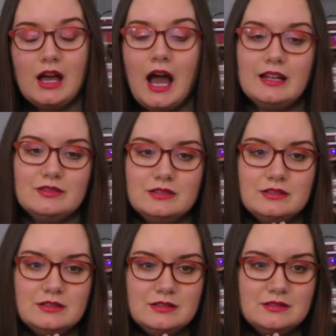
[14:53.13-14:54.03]
I
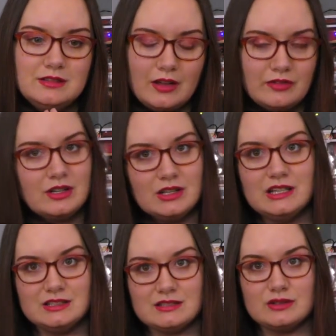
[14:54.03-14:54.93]
definitely
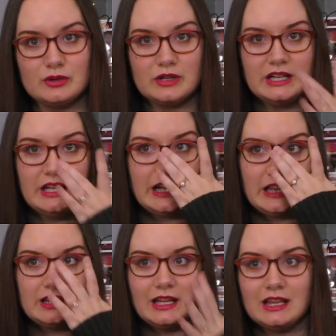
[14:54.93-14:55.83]
disagree and I
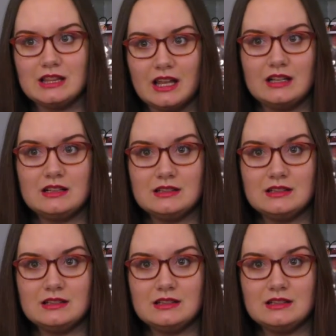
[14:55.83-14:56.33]
think that